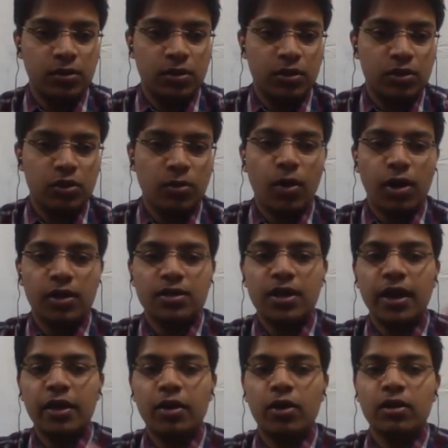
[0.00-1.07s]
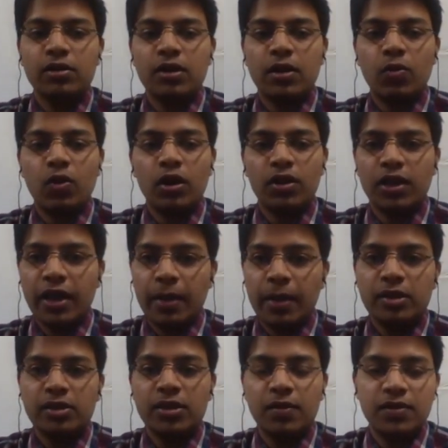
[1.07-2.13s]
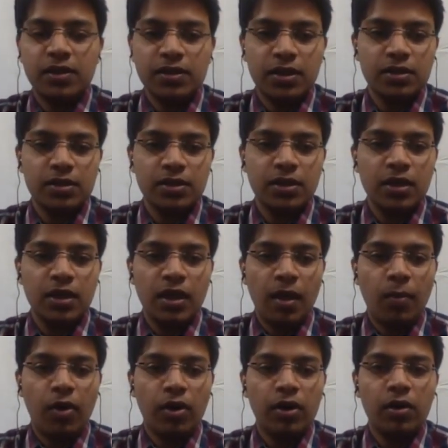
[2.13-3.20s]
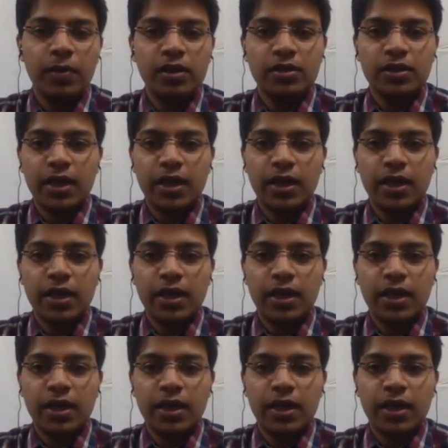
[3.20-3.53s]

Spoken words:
So model standing orders are what the name itself suggests. Model means an